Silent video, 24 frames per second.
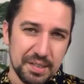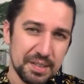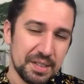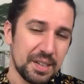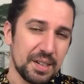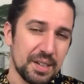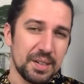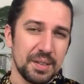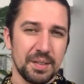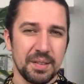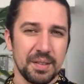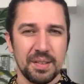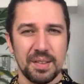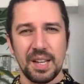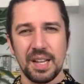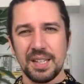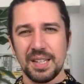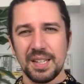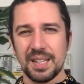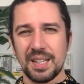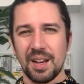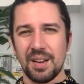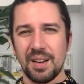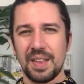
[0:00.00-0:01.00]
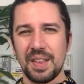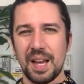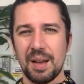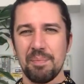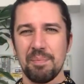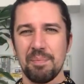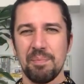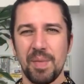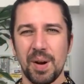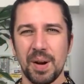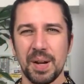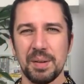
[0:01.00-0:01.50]
So there you go.
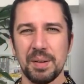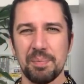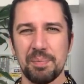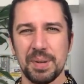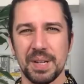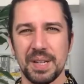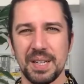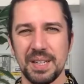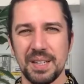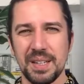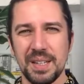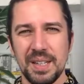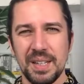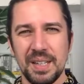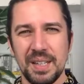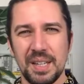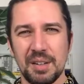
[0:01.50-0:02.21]
That might be,